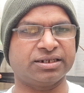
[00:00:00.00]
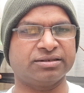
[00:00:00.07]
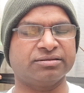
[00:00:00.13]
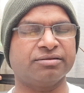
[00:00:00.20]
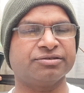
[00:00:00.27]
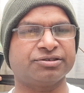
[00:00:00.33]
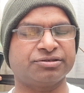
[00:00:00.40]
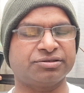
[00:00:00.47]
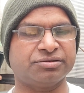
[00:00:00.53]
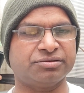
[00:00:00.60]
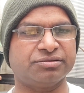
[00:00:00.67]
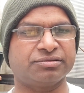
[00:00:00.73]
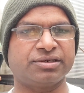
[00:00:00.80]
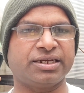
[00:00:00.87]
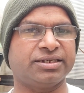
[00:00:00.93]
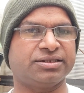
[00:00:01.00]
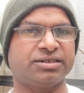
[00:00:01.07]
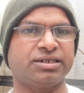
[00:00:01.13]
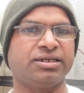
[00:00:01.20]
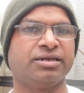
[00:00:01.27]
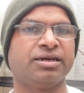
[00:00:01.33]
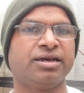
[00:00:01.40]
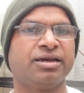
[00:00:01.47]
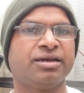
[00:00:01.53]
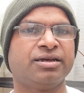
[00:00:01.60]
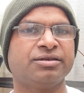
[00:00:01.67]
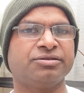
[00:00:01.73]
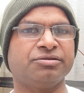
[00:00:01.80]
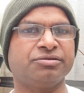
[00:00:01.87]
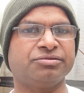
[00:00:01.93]
then they was so tasty.
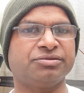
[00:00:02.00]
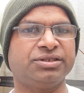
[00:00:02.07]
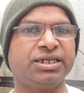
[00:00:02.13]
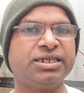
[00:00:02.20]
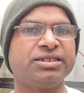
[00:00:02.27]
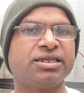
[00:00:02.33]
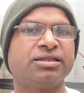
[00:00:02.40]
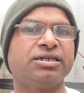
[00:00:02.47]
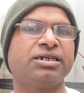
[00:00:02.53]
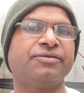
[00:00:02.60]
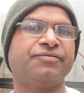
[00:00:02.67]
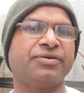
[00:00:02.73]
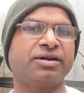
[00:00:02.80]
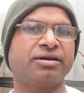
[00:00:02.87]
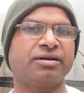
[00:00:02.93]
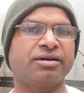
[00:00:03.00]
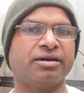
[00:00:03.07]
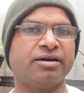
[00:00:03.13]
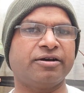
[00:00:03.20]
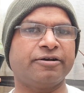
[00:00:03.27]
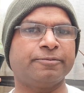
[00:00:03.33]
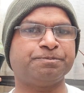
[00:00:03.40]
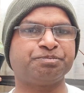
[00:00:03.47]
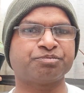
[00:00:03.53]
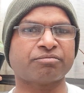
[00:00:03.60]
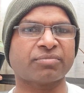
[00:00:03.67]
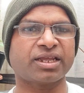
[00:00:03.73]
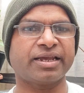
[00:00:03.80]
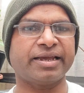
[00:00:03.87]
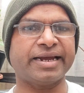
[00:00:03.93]
So these are the different
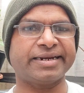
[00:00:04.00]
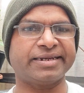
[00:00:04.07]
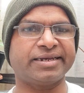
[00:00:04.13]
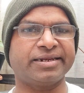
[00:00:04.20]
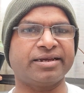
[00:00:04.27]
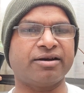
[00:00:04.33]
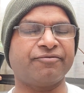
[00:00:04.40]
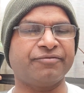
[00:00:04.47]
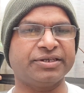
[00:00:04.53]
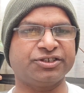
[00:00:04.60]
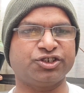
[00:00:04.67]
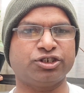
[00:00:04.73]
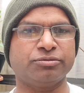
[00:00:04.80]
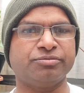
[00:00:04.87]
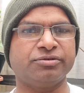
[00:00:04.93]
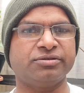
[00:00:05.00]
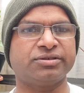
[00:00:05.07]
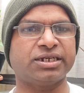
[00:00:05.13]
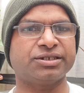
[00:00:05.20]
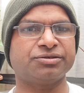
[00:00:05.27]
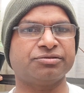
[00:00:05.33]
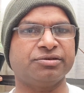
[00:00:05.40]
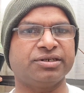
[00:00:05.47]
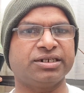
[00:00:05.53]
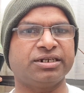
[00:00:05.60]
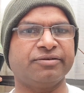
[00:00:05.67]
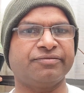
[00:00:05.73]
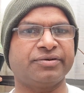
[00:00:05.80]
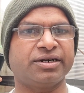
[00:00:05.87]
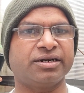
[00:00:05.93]
category of vegetables I sow in
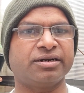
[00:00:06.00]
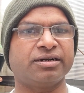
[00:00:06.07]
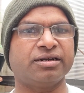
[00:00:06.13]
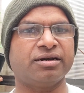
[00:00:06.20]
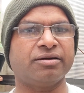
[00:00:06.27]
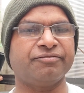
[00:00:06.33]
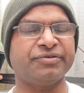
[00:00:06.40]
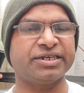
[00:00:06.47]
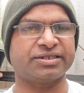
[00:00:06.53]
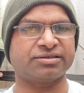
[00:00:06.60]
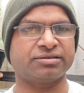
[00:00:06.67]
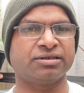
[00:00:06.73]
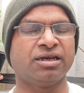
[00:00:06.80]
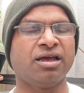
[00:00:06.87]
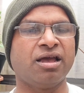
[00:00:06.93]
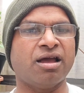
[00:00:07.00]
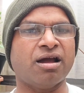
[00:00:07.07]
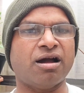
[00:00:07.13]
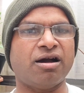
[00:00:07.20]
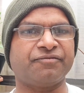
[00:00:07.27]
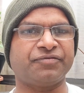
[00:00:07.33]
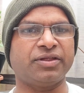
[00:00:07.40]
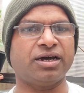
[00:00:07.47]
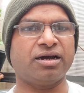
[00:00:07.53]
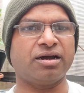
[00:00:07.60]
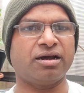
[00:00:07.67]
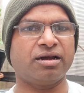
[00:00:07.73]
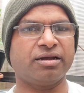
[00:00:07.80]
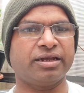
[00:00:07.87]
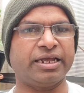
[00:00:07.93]
different weeks of the
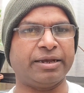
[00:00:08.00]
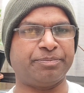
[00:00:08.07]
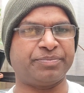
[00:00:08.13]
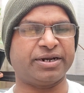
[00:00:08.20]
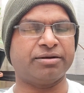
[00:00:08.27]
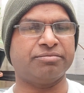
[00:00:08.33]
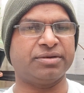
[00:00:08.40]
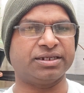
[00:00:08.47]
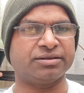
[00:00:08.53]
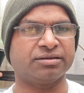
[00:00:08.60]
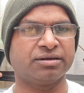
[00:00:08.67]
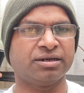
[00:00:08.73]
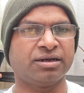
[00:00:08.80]
April month.